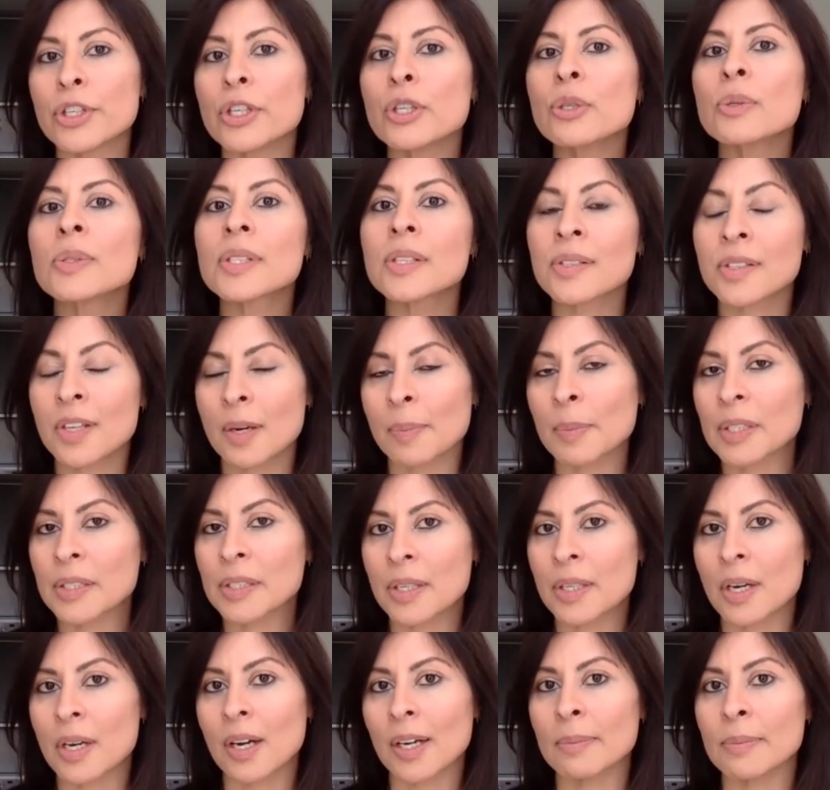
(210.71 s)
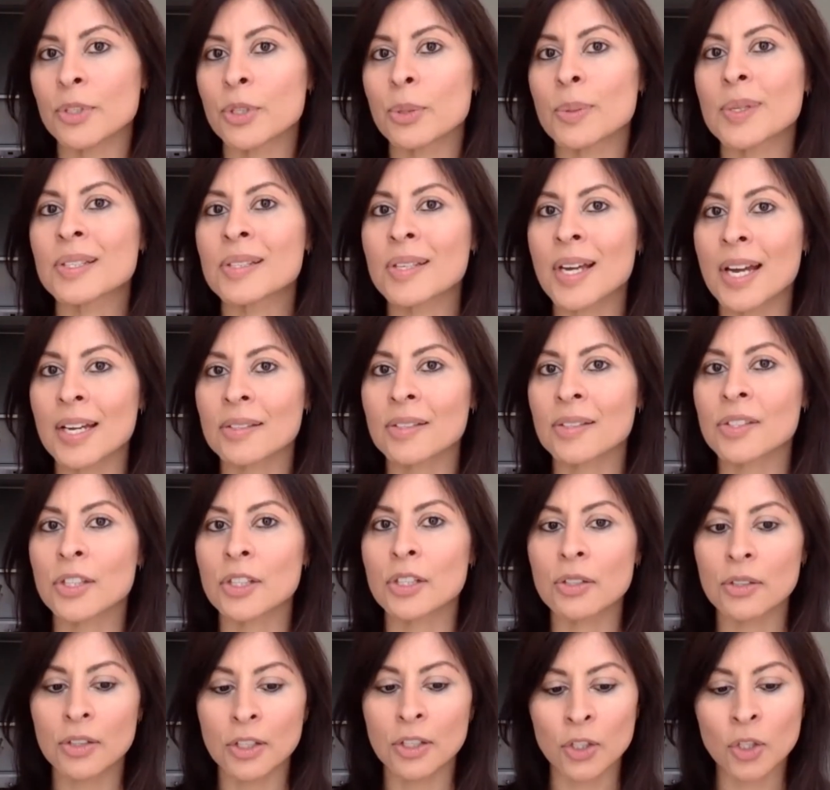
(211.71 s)
use the summertime to assess
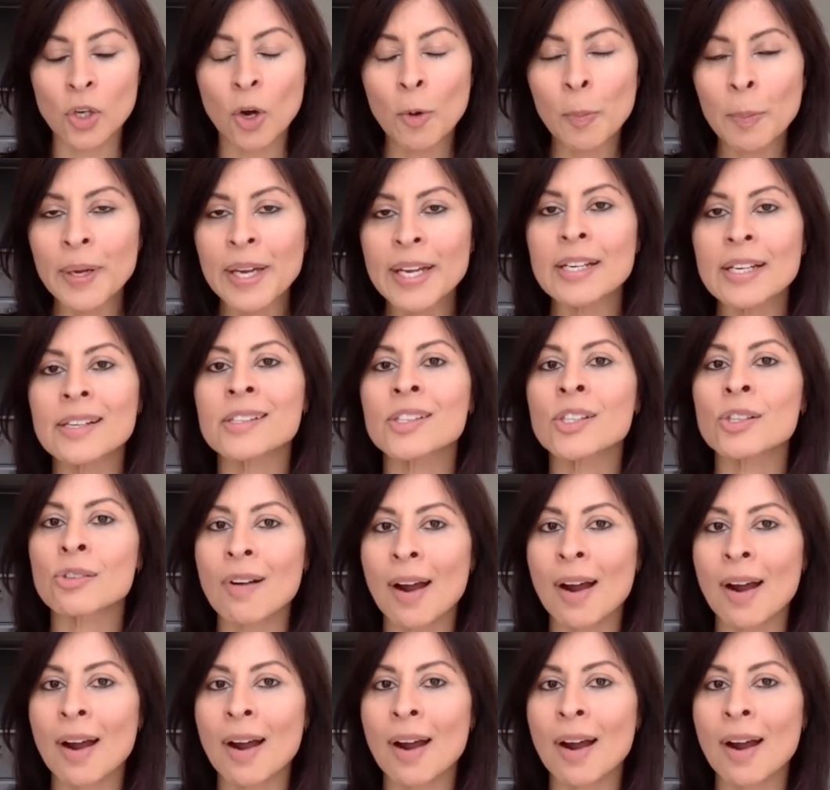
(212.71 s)
the topics,